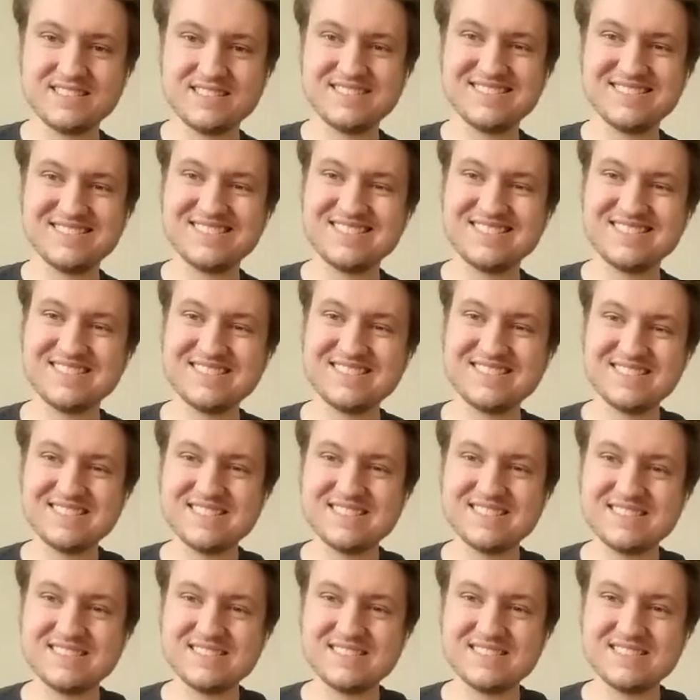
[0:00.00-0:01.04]

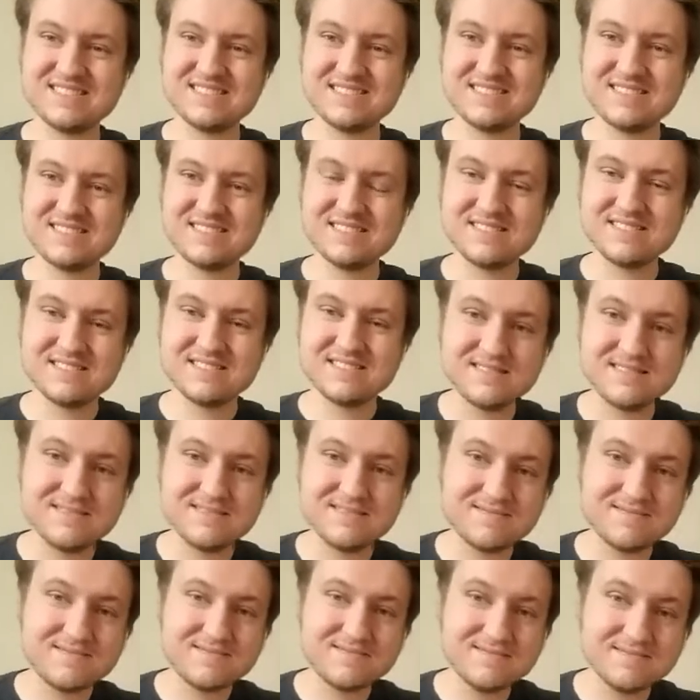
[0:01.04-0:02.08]

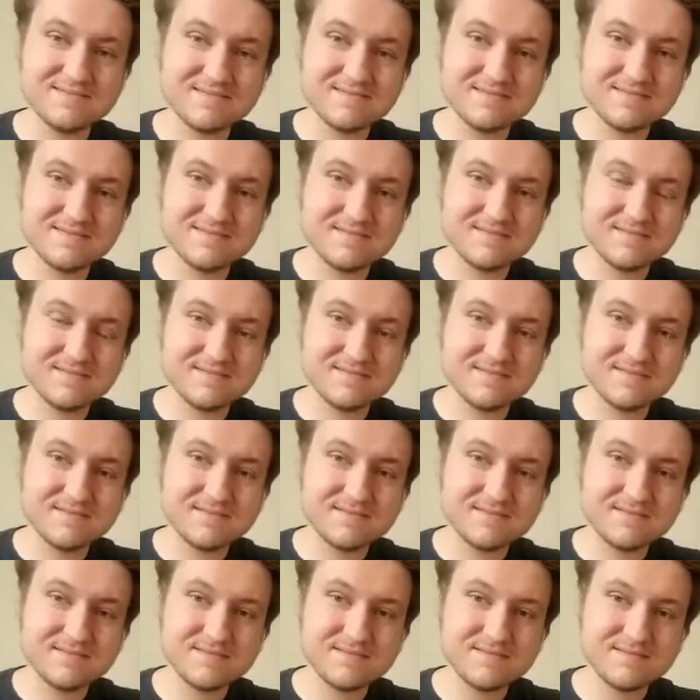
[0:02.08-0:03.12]

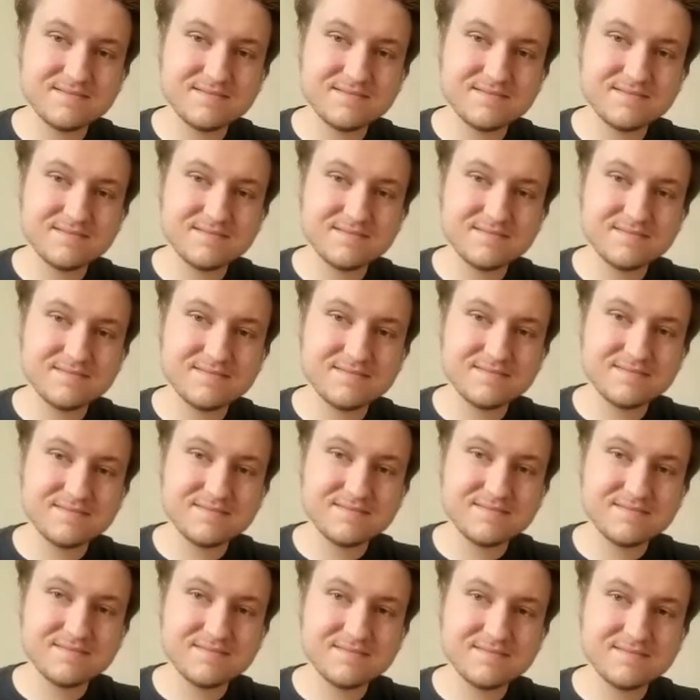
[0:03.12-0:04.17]

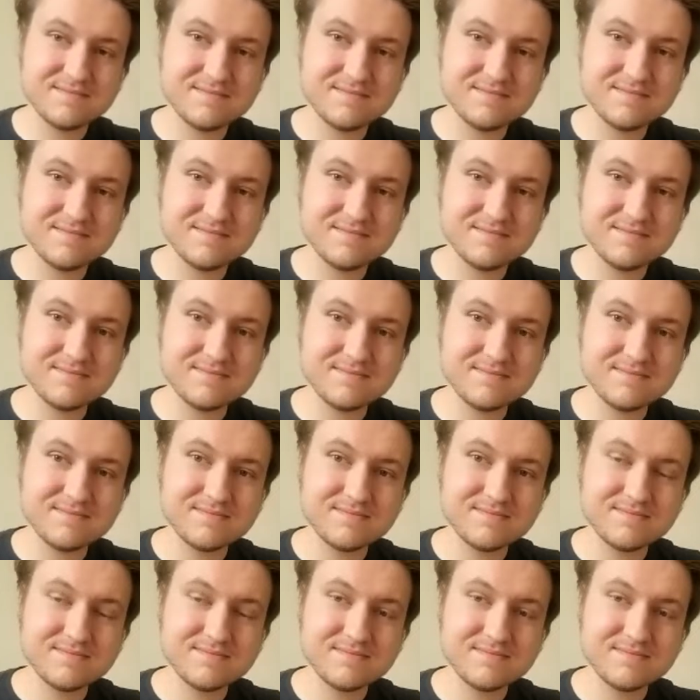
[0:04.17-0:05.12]
(silent)